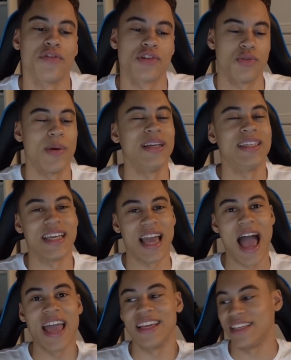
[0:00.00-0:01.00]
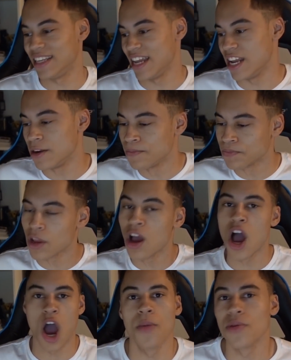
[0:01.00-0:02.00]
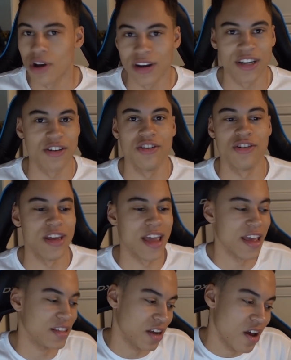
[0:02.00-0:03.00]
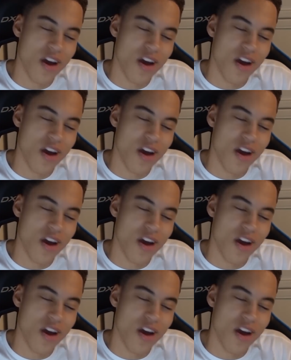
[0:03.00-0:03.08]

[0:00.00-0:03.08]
2018. Hope you had a good New Year's.